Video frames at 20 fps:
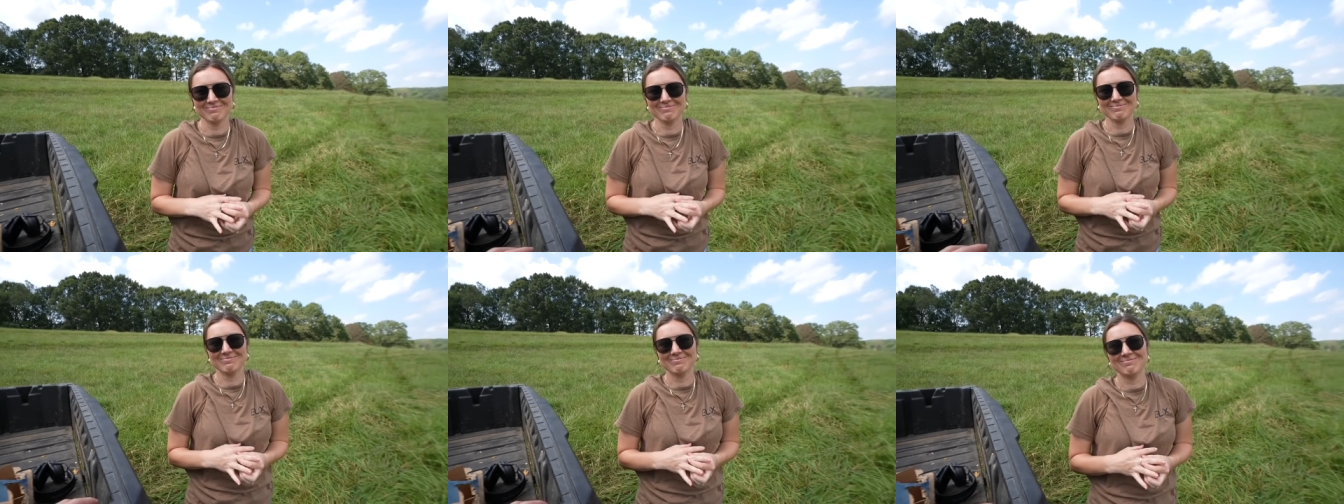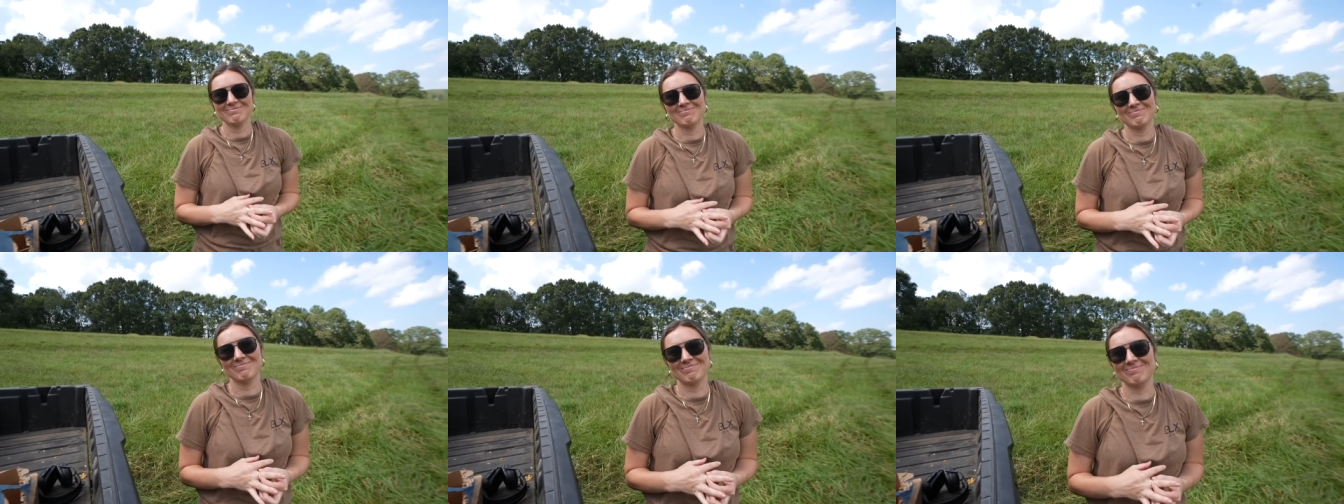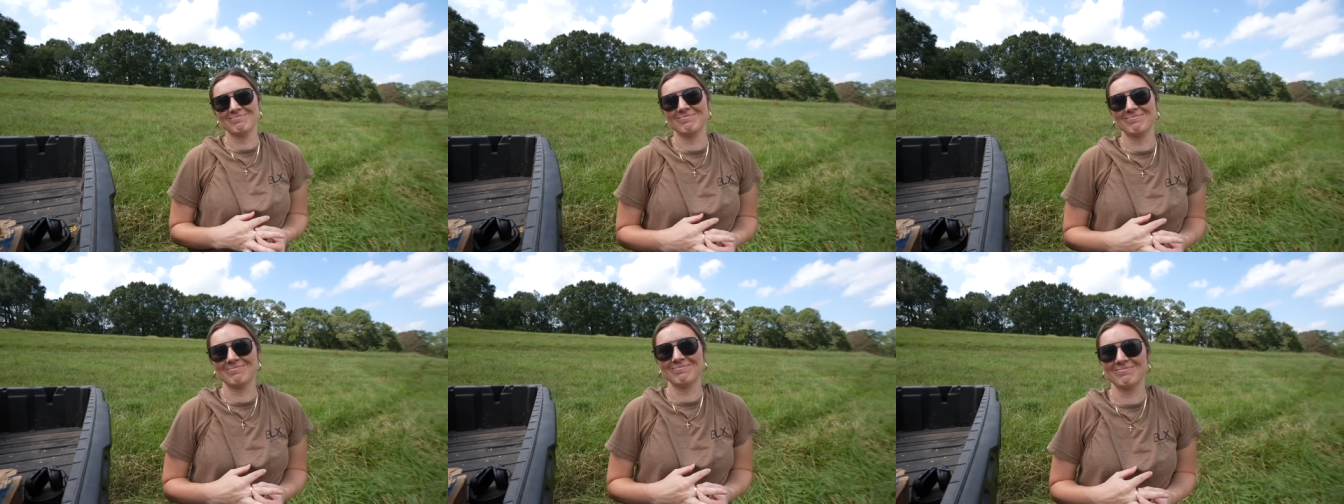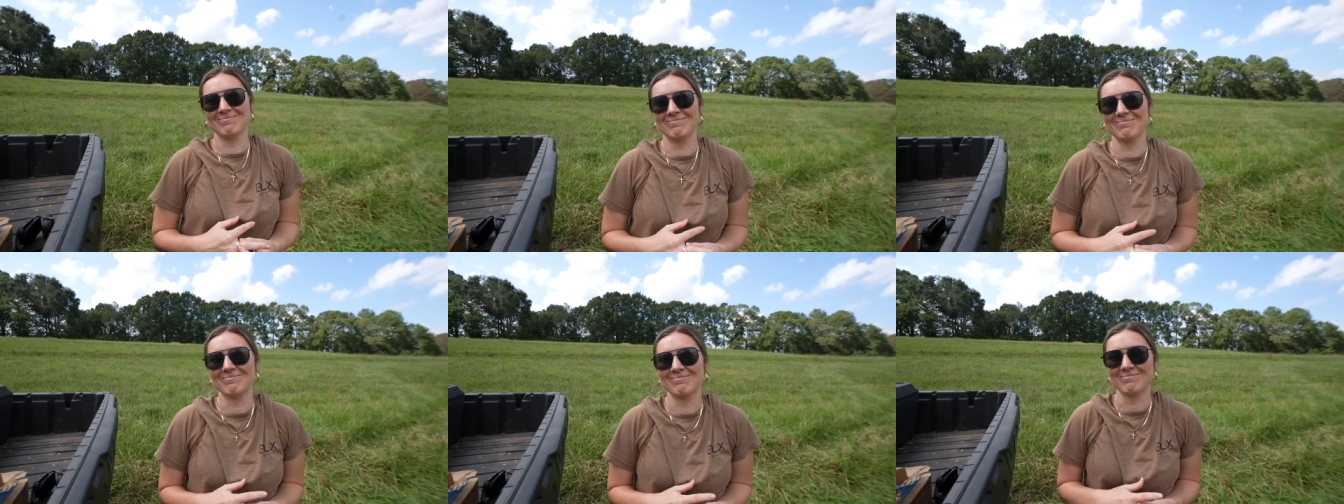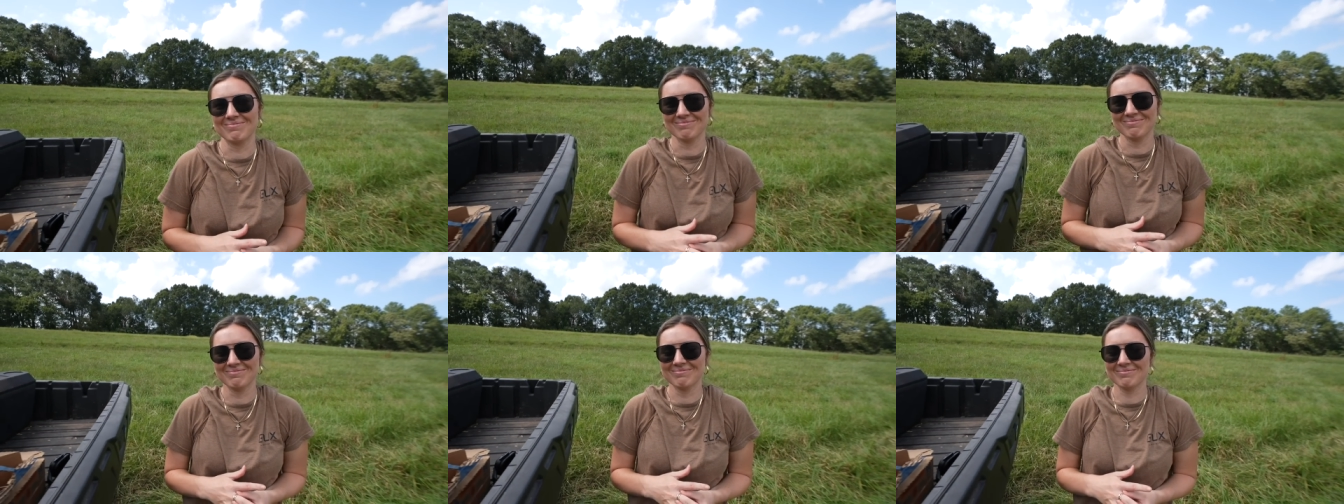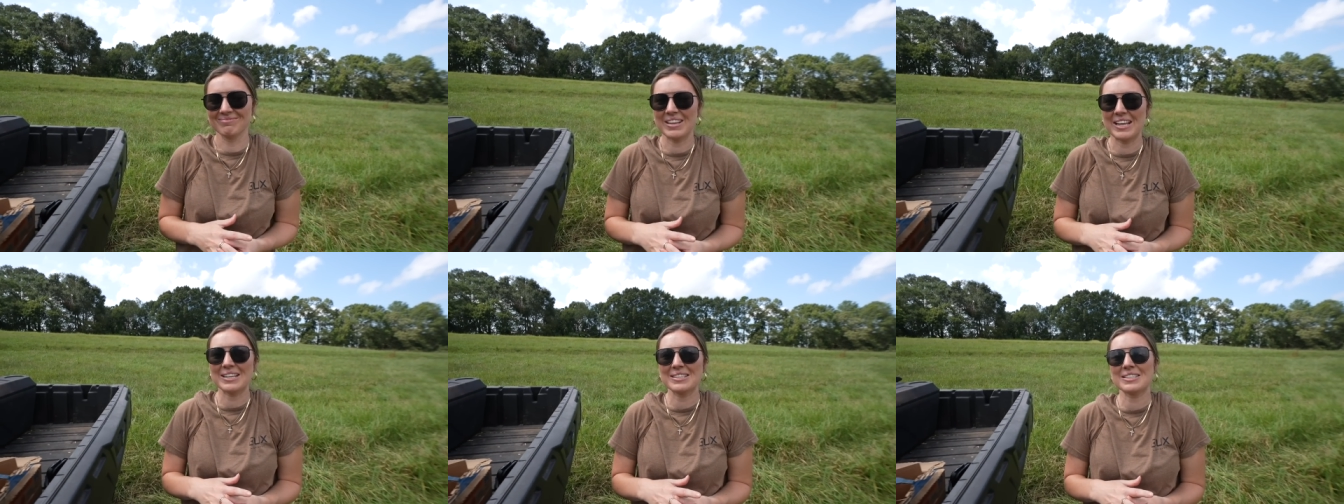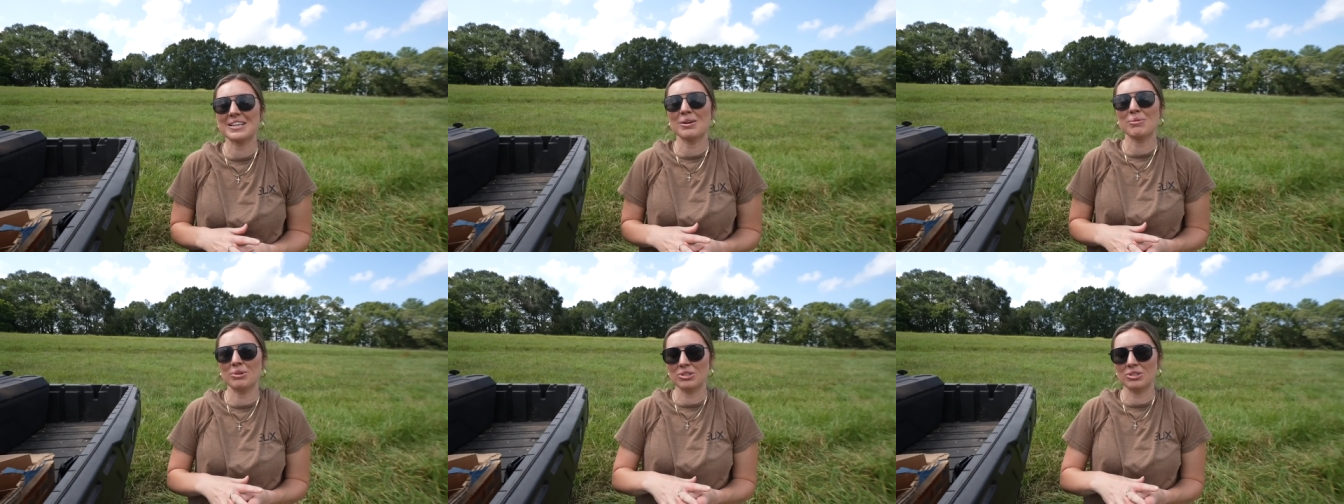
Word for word: right, well. Mm. Next it? time